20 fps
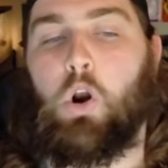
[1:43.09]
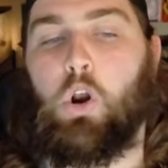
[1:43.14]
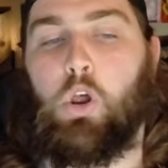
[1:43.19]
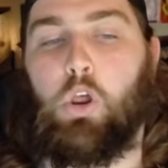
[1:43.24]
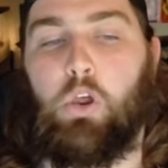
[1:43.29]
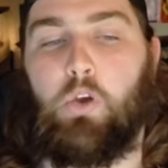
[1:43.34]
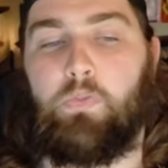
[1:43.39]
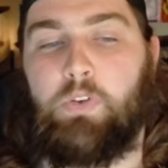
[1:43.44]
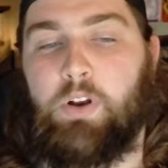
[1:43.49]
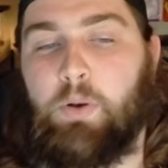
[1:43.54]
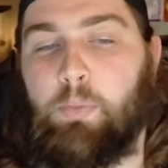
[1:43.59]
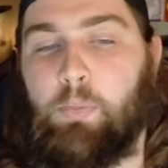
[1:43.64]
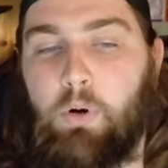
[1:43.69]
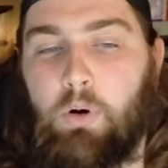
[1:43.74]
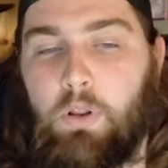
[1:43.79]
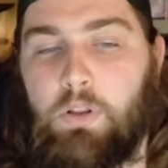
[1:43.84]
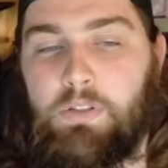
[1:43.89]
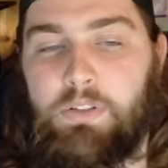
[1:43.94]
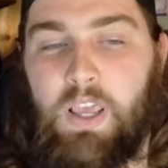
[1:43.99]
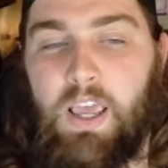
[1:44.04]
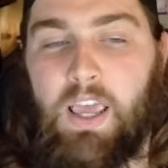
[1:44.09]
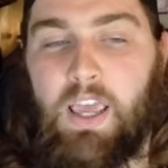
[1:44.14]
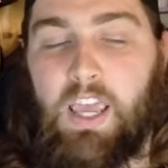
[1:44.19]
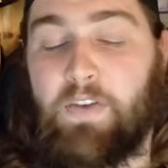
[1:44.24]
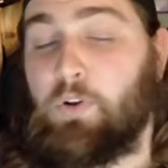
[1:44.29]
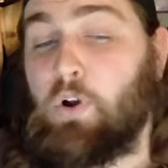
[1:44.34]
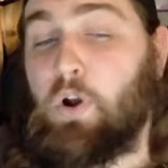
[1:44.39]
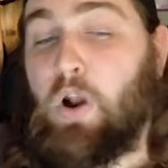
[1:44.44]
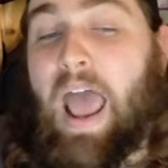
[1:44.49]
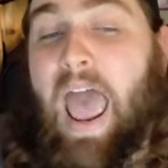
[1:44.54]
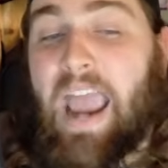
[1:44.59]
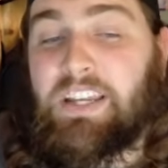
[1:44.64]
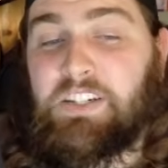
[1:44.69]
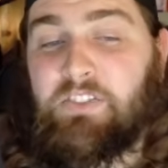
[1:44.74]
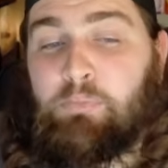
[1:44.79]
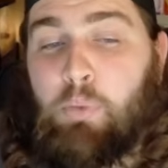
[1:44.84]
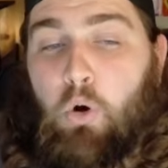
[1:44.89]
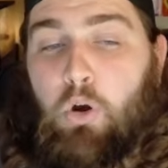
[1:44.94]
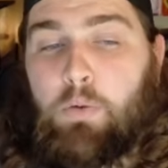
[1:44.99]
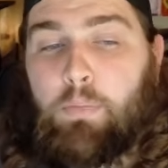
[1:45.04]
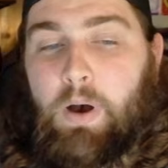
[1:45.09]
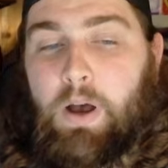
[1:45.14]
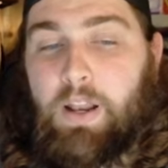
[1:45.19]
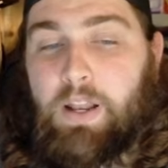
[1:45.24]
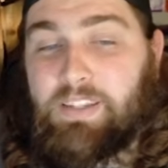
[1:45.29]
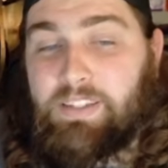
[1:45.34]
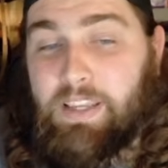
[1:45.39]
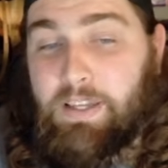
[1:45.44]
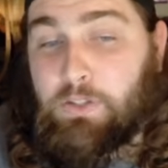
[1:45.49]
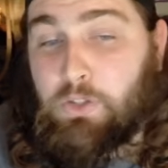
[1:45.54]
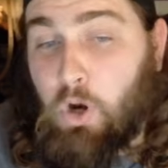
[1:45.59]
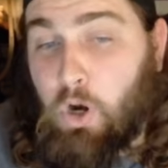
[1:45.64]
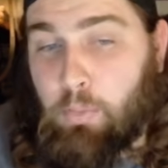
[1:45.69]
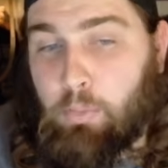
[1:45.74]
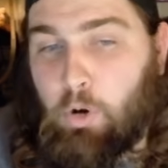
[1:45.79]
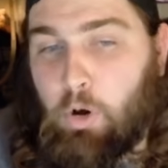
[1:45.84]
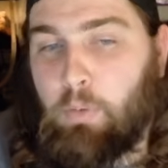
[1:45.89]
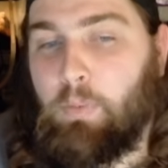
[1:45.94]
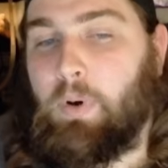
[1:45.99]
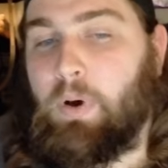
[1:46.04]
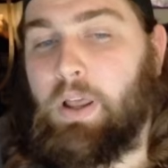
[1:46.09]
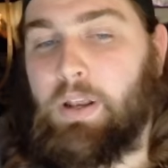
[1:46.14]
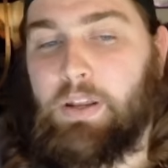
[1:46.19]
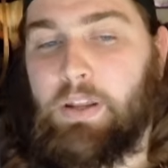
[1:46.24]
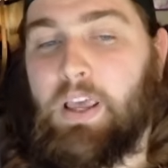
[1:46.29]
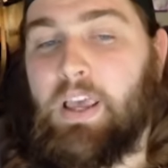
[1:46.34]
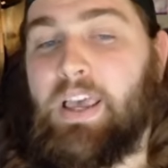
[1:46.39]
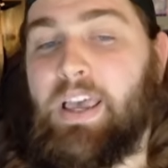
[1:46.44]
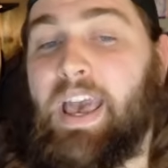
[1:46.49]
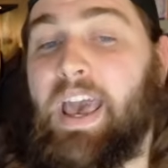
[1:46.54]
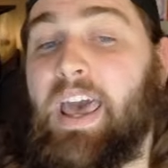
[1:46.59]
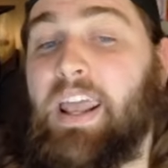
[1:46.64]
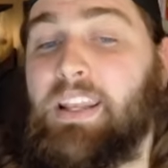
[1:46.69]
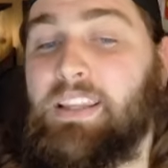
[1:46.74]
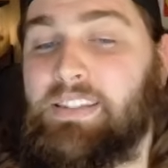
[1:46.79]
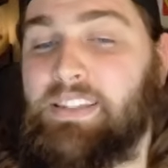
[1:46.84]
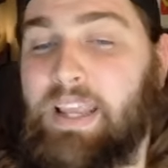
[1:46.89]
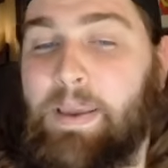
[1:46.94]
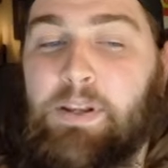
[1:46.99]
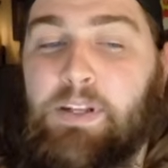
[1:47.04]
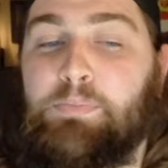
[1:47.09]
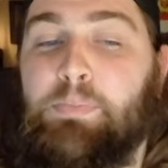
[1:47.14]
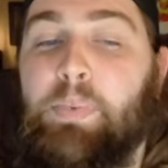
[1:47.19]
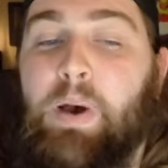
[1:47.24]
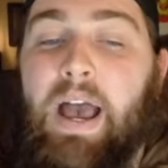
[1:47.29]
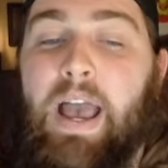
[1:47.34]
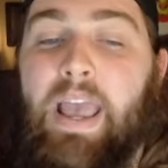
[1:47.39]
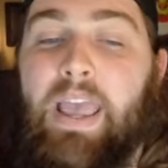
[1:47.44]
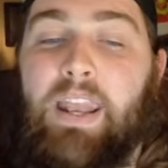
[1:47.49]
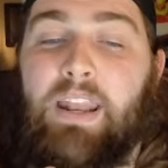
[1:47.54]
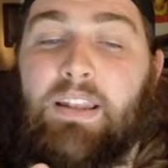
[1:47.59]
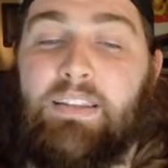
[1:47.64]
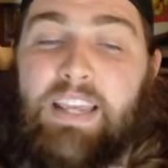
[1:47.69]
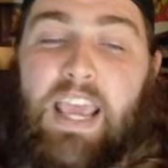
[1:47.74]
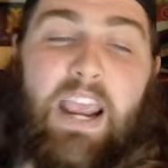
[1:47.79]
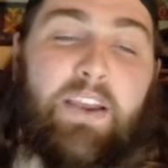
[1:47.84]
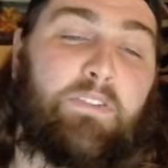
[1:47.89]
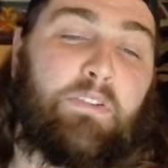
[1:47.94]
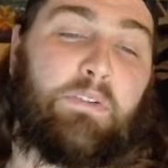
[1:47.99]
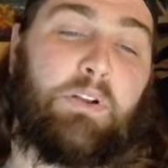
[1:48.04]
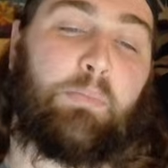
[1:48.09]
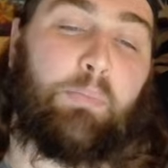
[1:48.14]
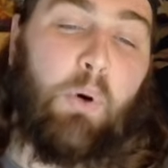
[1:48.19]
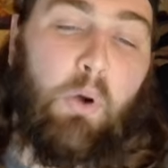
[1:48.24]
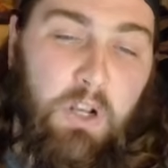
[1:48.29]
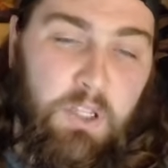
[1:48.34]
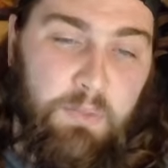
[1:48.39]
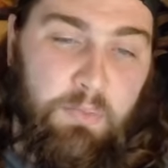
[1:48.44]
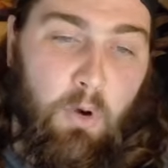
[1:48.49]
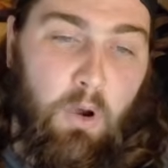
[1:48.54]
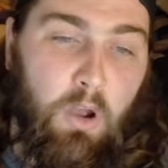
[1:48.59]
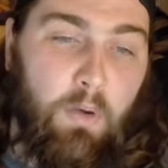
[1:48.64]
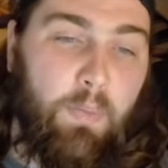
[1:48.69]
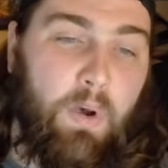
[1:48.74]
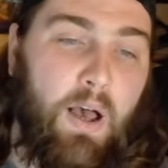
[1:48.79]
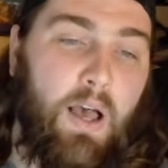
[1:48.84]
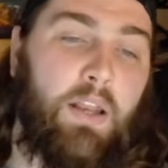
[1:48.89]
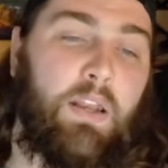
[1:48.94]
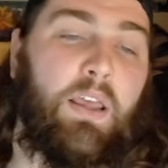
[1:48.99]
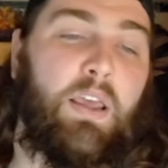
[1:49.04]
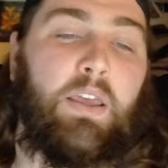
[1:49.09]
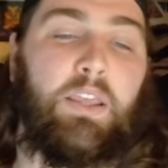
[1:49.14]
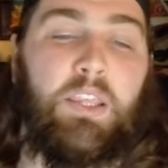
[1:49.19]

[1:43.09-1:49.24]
If your active Pokemon is a dark Pokemon and is damaged by an attack from your opponent's Pokemon,